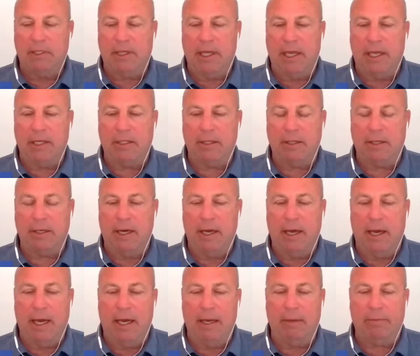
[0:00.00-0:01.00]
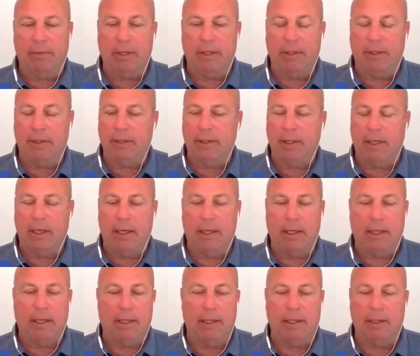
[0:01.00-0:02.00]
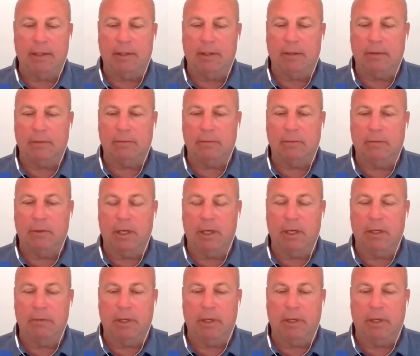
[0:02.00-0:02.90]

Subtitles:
mistakes are going to happen. Don't